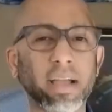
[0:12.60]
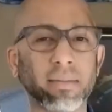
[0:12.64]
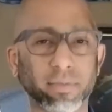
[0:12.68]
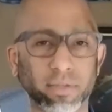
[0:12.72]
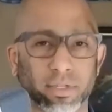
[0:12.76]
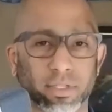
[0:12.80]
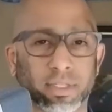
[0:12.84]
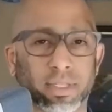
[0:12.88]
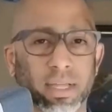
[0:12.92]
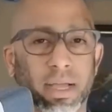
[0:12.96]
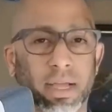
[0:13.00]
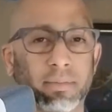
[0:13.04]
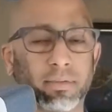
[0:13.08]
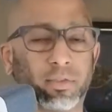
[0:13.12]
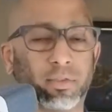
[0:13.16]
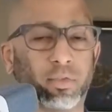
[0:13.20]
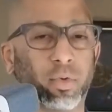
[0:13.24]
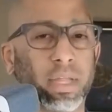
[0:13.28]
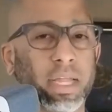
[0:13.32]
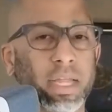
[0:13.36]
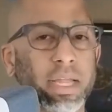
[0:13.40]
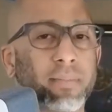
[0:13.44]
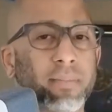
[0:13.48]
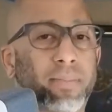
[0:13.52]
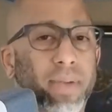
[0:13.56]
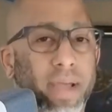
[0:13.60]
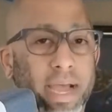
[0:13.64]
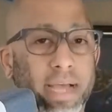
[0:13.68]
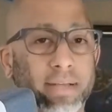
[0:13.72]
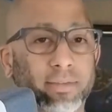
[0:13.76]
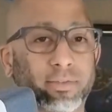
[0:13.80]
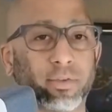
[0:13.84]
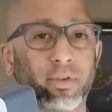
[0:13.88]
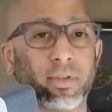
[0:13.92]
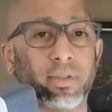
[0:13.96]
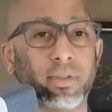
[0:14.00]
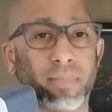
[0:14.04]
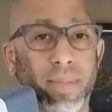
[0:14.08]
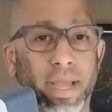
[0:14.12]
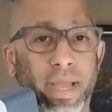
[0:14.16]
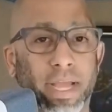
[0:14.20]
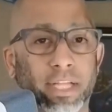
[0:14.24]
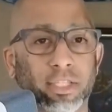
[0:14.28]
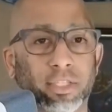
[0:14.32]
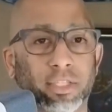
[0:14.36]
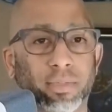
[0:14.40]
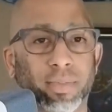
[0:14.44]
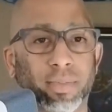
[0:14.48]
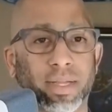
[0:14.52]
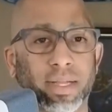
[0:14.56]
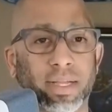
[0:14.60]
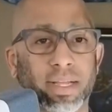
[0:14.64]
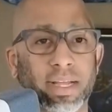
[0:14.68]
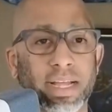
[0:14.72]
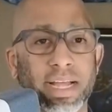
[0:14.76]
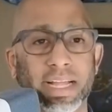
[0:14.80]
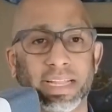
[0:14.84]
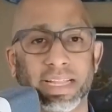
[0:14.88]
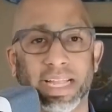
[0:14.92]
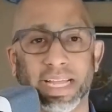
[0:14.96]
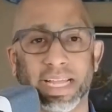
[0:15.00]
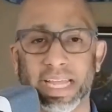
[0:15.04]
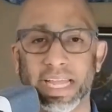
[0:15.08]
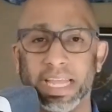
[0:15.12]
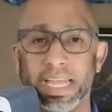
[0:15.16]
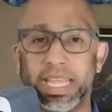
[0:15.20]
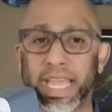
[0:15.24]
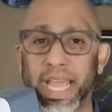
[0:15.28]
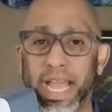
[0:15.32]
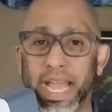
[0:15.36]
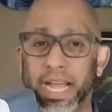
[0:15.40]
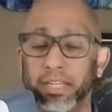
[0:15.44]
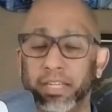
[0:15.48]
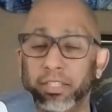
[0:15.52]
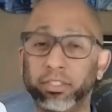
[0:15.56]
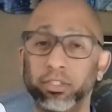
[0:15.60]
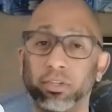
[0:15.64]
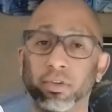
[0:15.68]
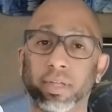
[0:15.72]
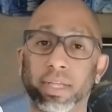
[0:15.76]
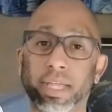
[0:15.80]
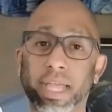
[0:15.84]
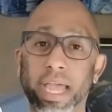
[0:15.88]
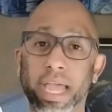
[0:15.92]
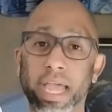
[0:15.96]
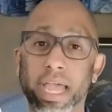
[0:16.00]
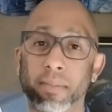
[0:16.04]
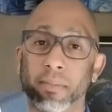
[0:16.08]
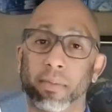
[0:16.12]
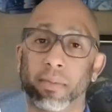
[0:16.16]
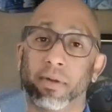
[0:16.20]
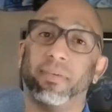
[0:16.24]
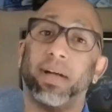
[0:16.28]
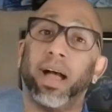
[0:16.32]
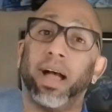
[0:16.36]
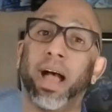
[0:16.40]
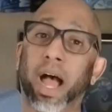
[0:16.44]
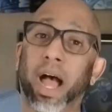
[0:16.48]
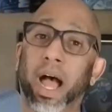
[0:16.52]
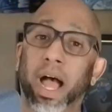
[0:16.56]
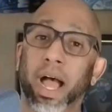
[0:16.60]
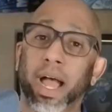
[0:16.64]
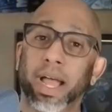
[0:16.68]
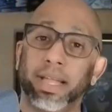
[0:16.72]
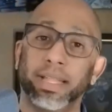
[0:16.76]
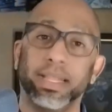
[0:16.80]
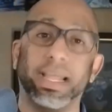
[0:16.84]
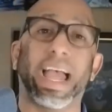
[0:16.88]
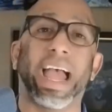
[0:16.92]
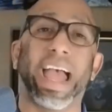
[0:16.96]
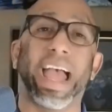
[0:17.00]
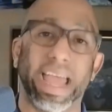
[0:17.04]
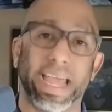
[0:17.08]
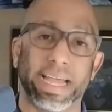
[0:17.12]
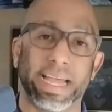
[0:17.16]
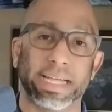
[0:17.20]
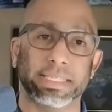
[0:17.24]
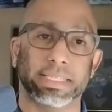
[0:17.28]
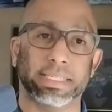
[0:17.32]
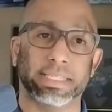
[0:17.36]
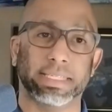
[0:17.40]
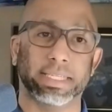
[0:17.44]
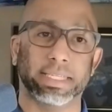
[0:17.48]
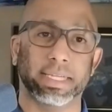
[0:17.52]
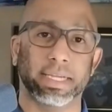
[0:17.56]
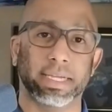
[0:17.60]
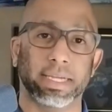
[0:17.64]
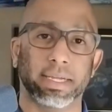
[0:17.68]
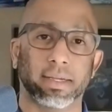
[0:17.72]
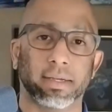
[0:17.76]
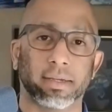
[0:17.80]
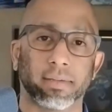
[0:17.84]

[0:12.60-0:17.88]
to stop treating password management like a casual game of hide and seek.